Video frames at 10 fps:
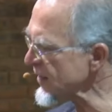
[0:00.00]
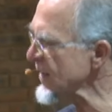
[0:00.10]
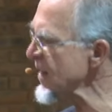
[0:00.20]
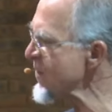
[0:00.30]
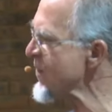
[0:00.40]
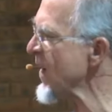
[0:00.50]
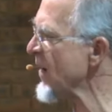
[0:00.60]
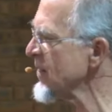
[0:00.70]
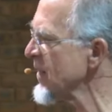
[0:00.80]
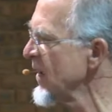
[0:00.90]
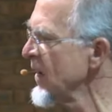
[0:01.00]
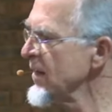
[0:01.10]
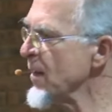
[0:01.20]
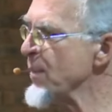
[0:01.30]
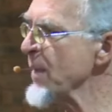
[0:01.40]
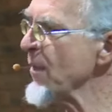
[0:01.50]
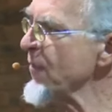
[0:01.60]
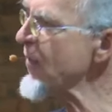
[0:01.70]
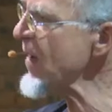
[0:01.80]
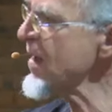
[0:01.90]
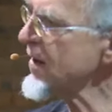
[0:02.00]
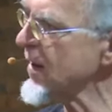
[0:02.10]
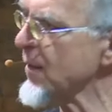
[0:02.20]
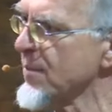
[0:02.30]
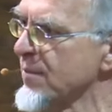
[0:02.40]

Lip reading: that he found, the people fired him.